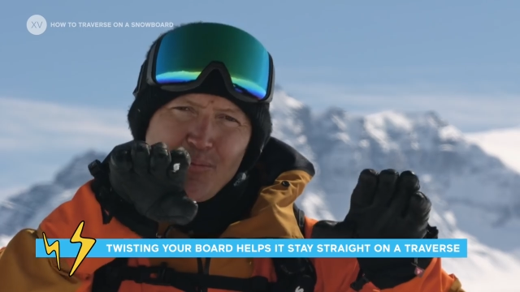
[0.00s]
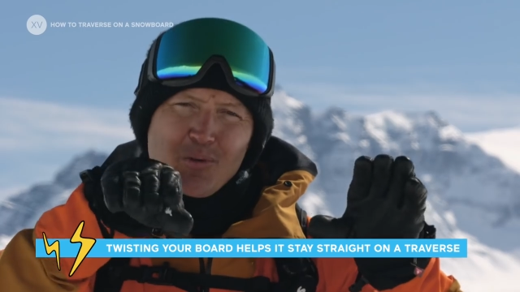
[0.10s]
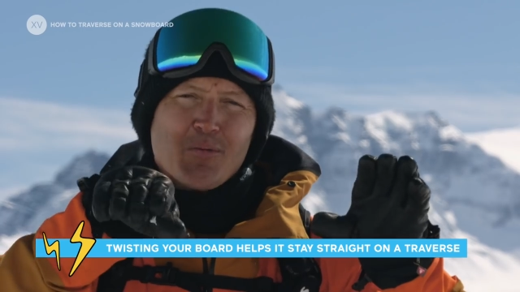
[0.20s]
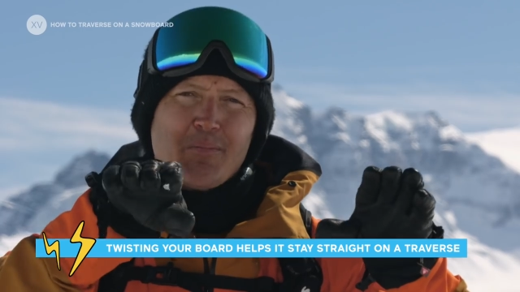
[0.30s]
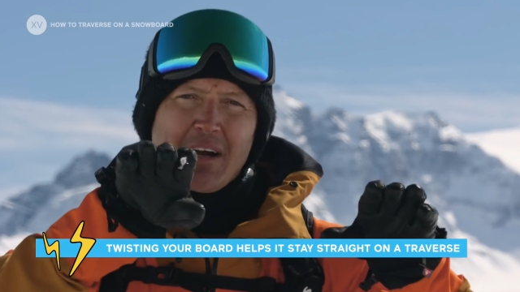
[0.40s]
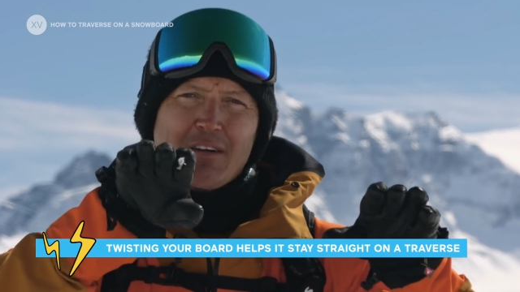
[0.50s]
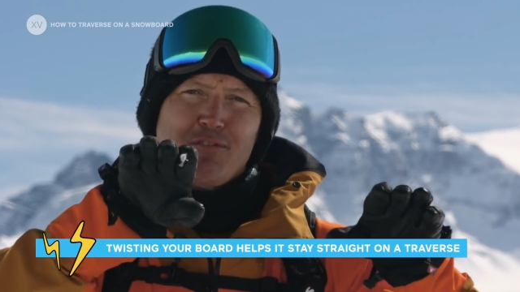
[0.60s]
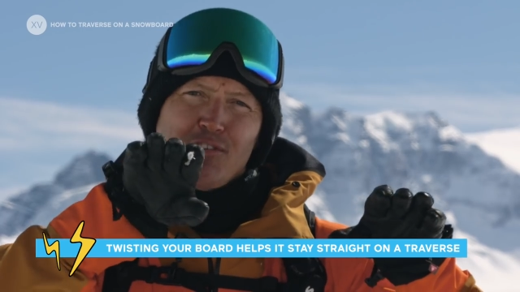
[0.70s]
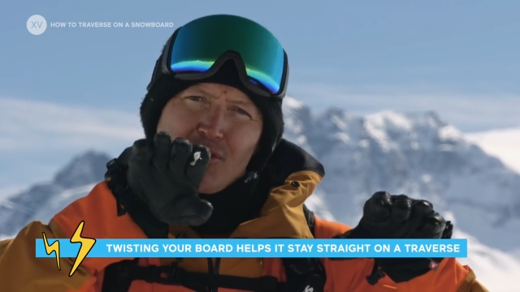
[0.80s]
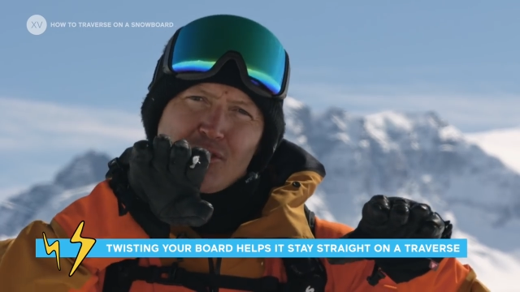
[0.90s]
with the back
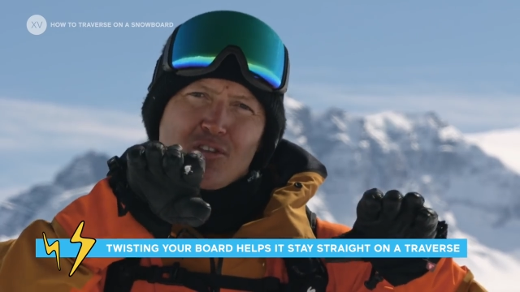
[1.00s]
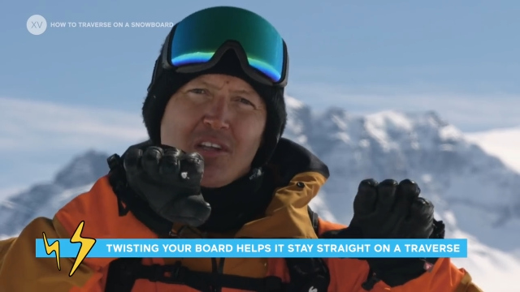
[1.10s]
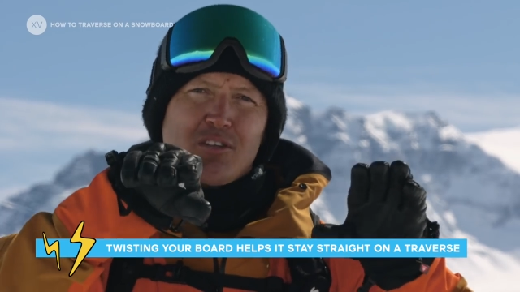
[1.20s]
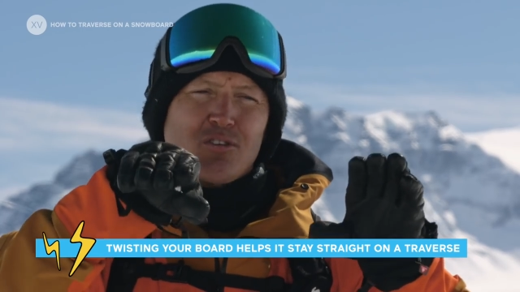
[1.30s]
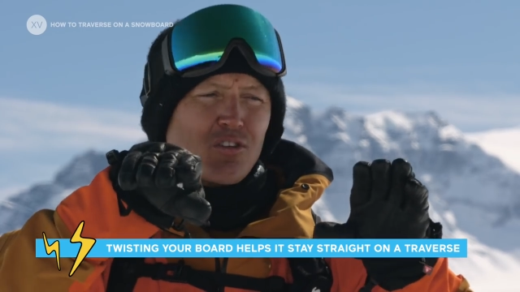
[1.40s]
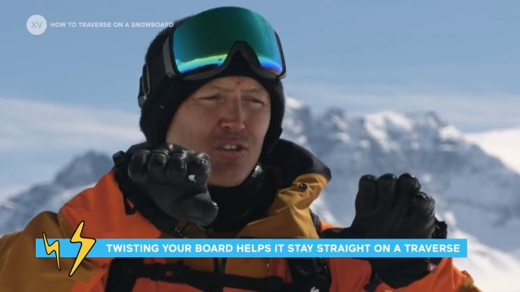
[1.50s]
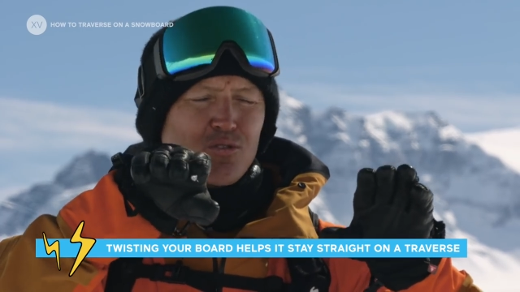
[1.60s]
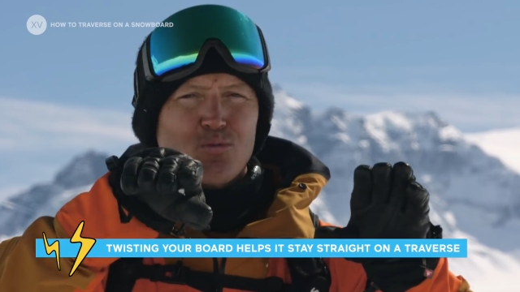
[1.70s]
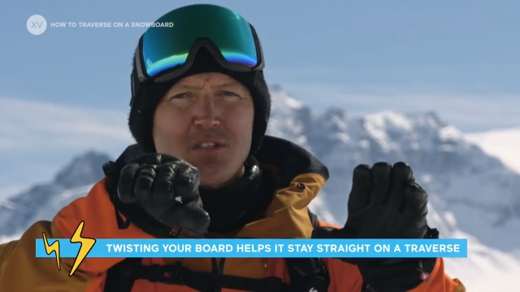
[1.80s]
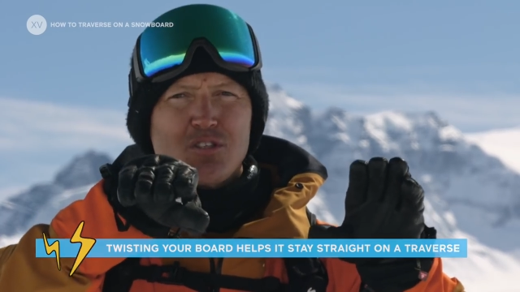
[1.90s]
foot so that you're going
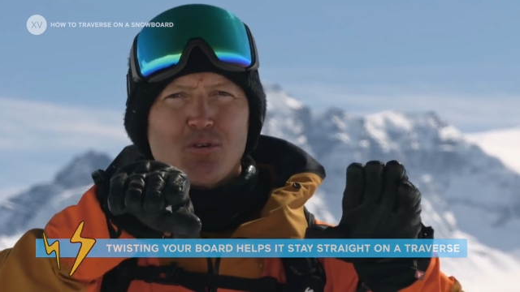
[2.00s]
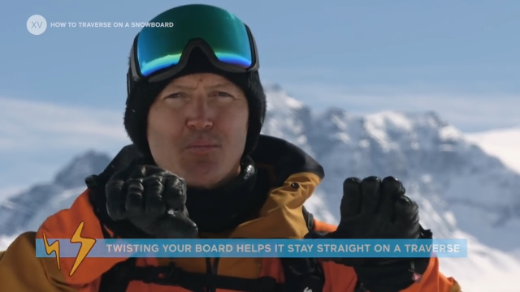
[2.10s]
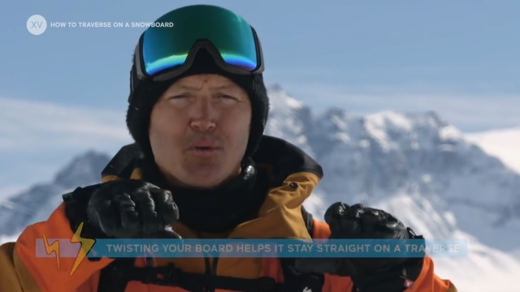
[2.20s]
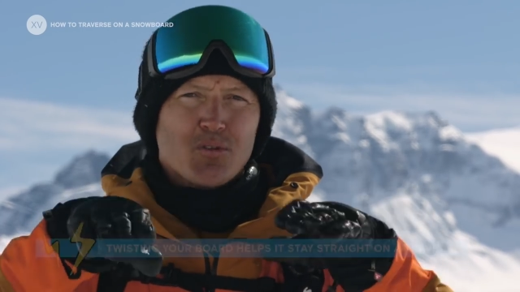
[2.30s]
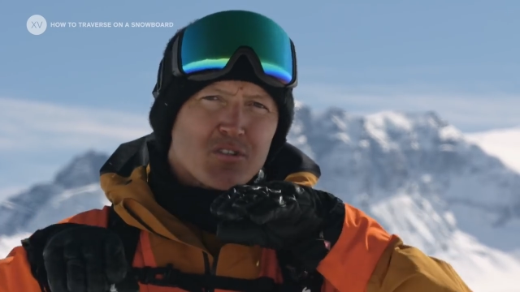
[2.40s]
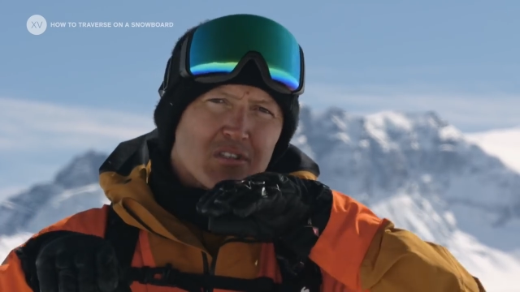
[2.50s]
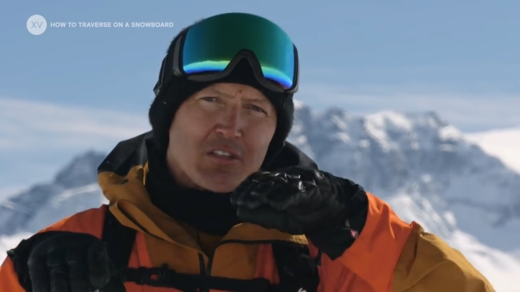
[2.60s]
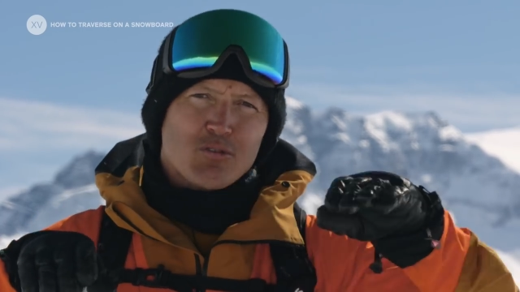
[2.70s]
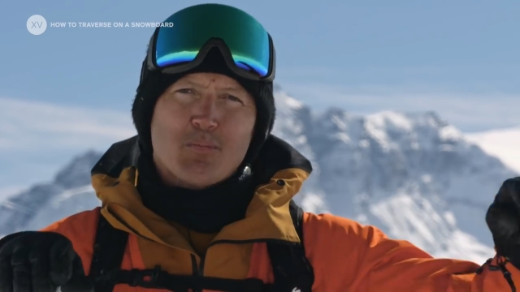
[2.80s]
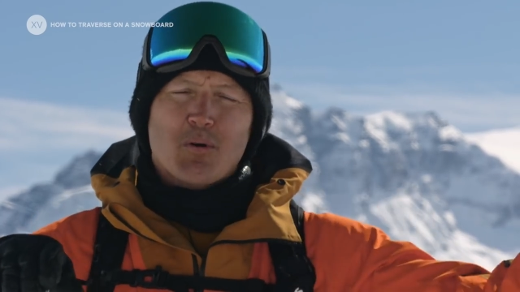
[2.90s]
to twist your board so
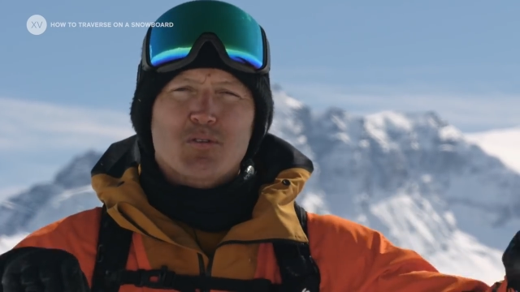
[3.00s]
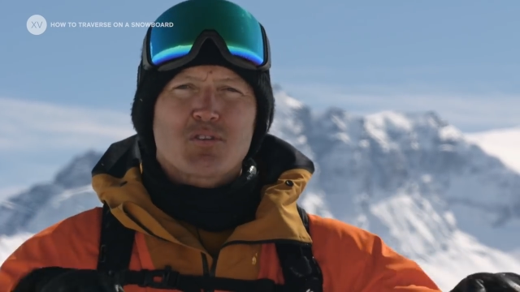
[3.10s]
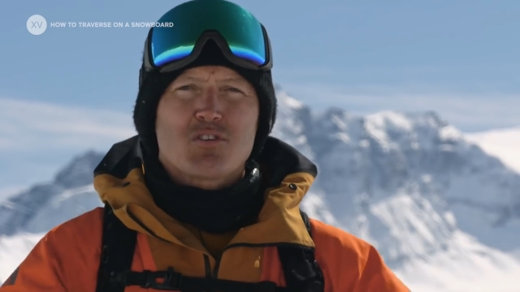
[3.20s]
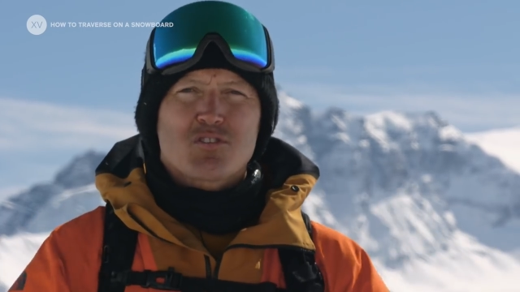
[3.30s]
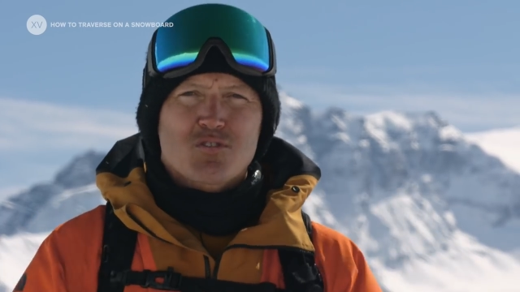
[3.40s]
that your board goes